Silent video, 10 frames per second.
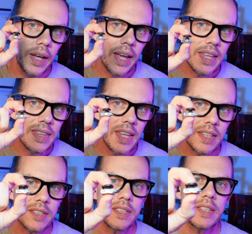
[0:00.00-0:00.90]
in
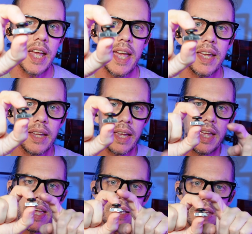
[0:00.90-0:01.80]
this stick
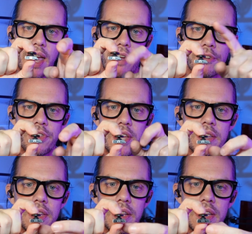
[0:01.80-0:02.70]
is
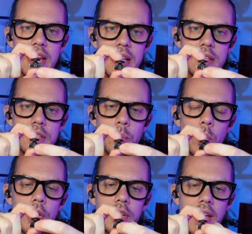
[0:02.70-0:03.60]
everything that needs to work